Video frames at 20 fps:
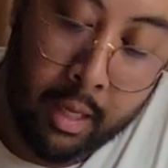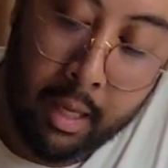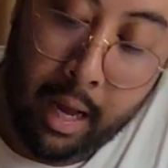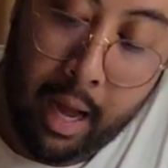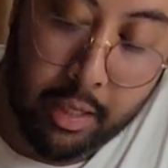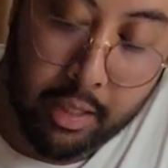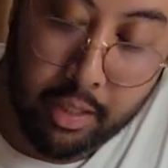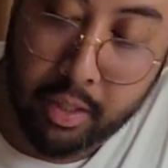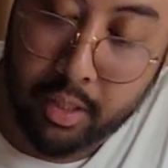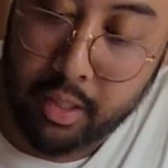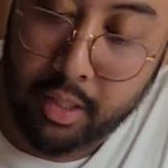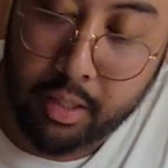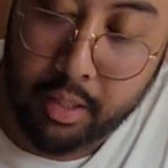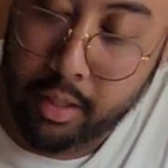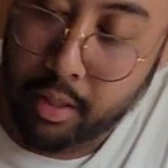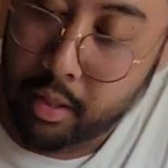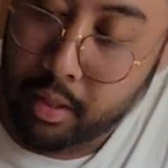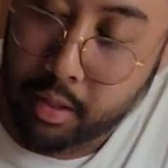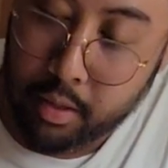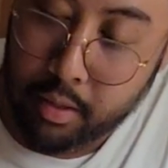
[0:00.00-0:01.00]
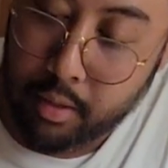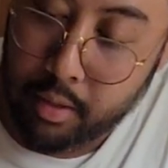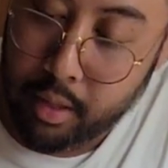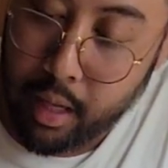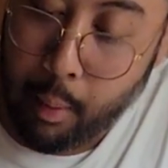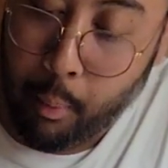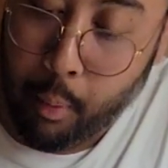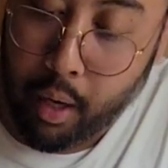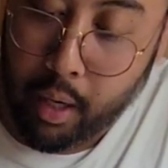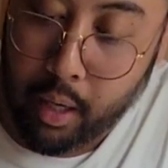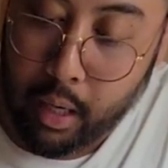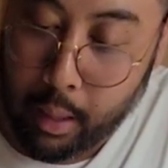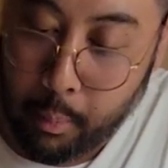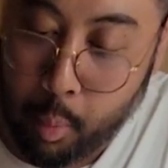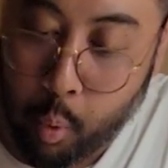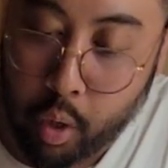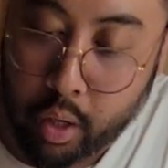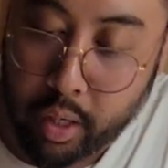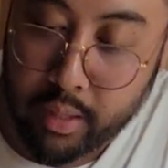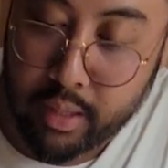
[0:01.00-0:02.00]
I wanted like
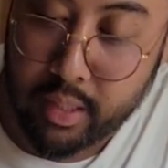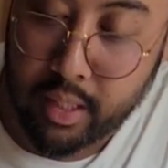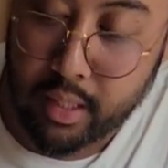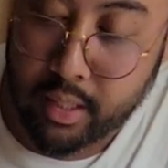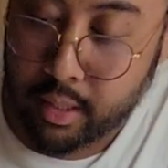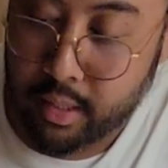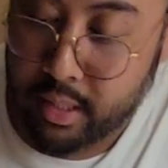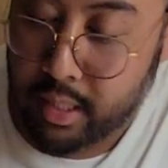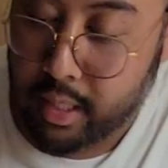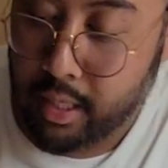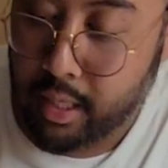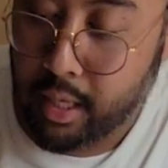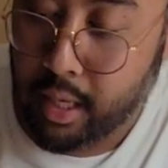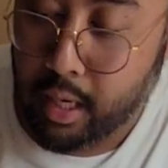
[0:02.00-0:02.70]
more consistency,